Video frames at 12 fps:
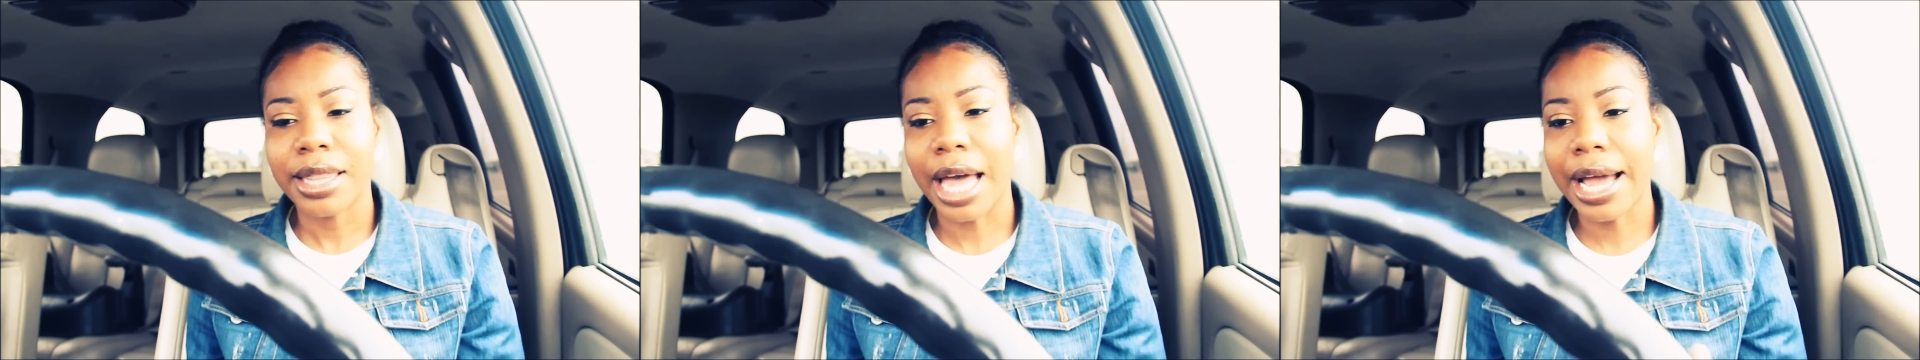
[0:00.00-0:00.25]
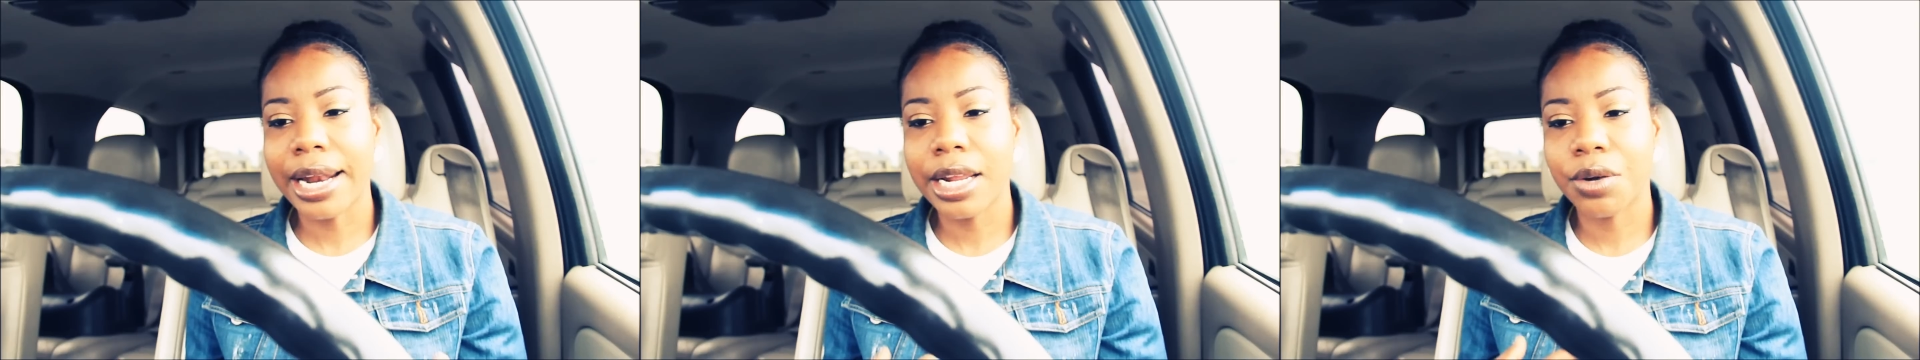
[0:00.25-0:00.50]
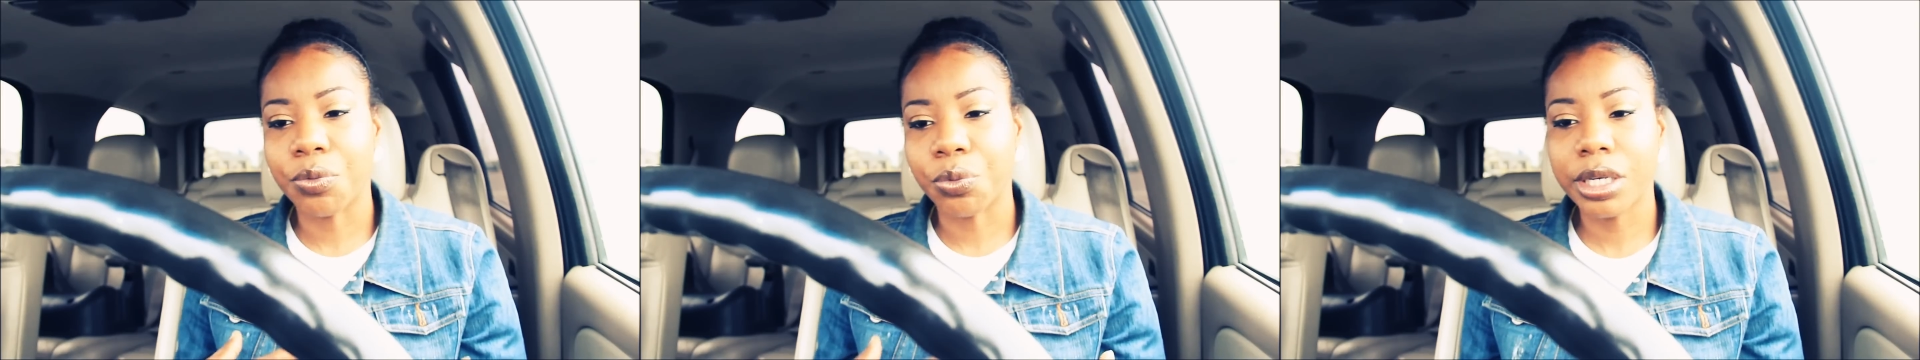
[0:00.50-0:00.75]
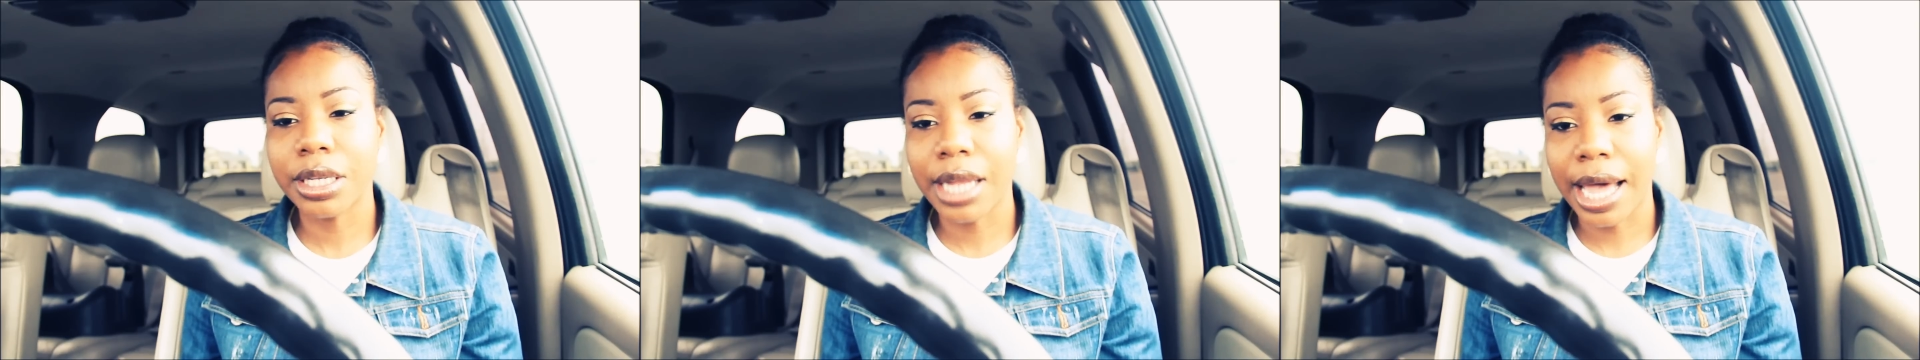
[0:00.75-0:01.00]
that I didn't
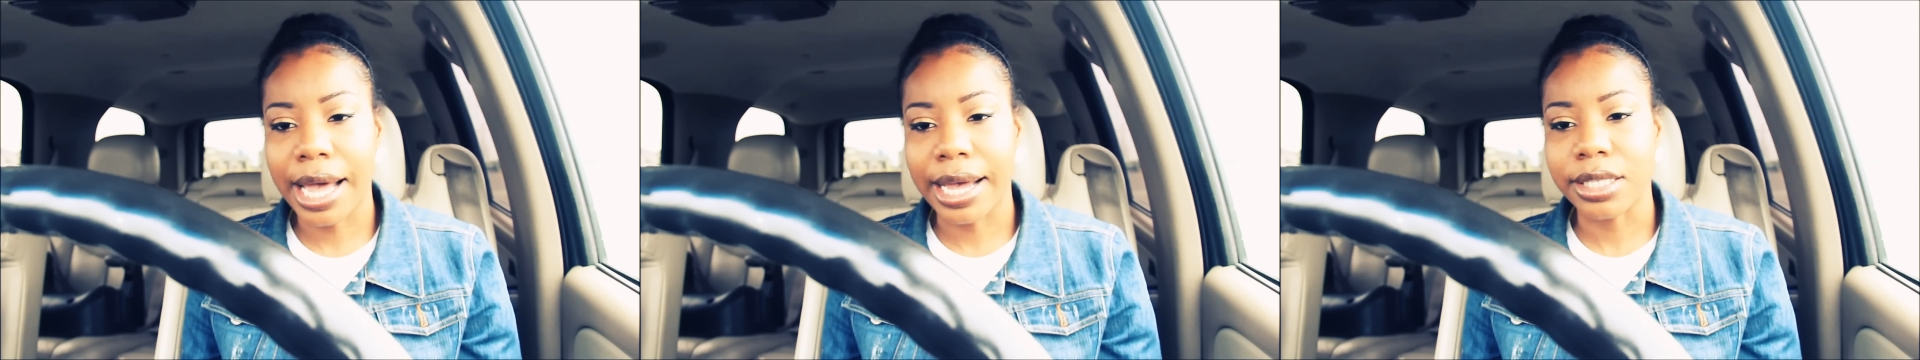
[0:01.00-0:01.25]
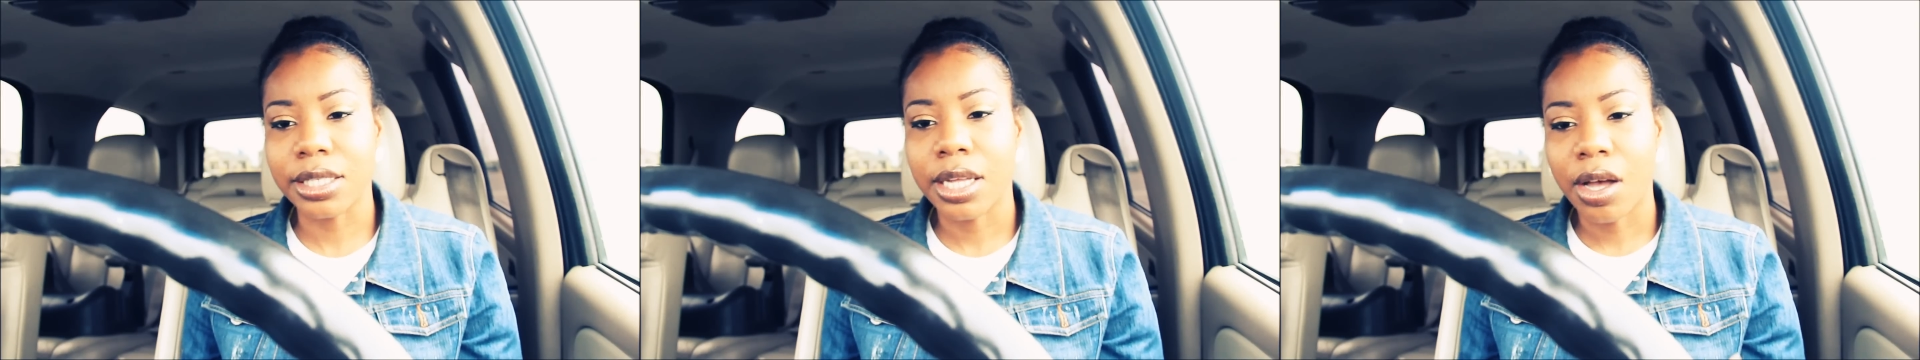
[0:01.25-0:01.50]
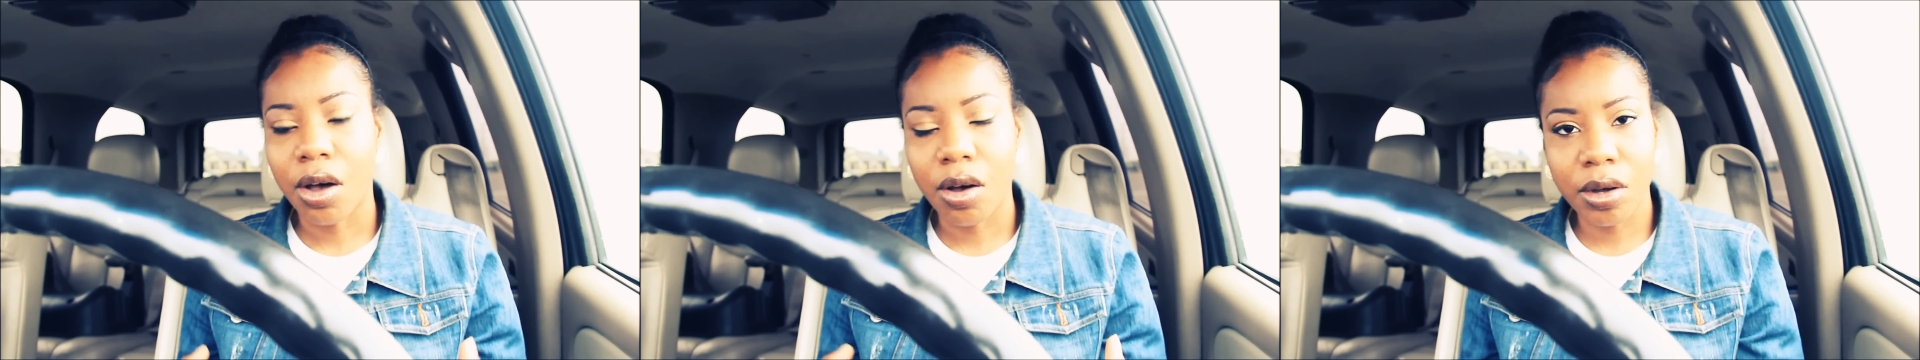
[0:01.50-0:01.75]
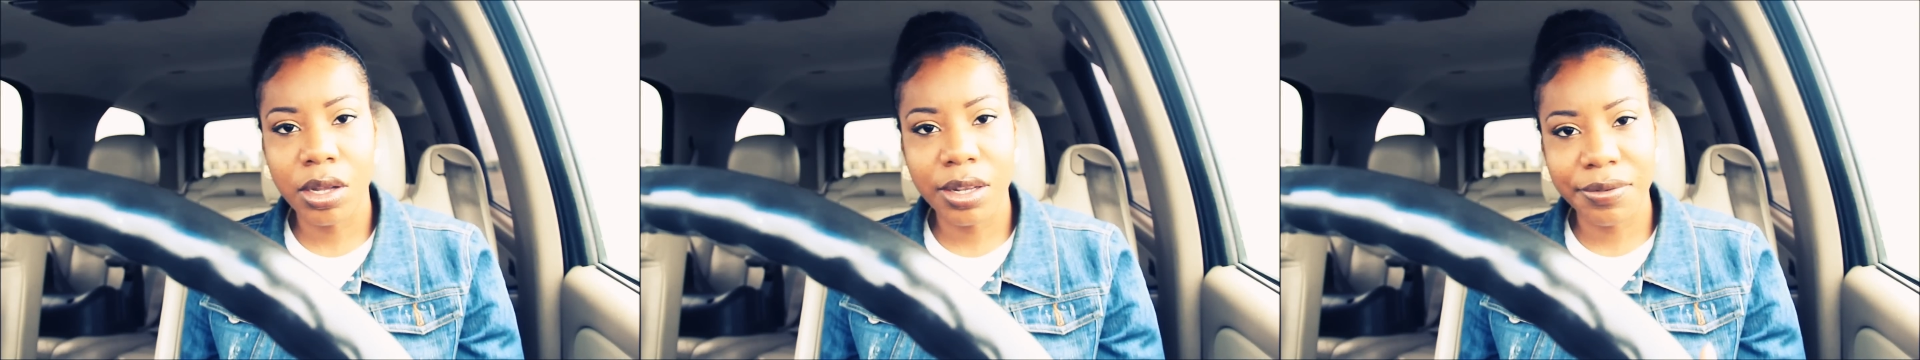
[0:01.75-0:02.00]
realize
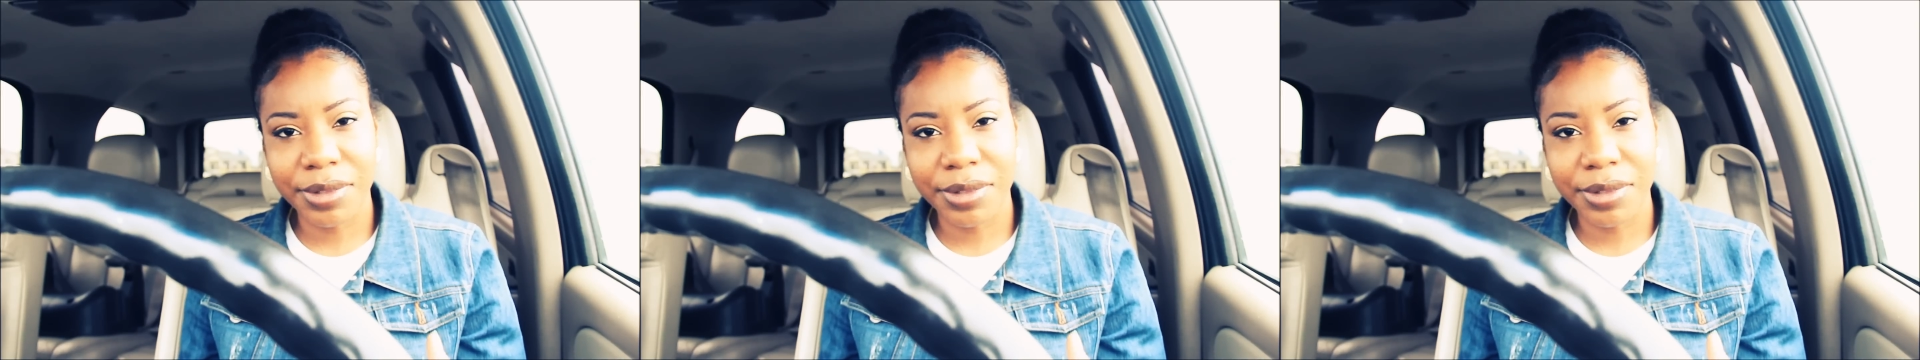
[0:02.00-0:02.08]
all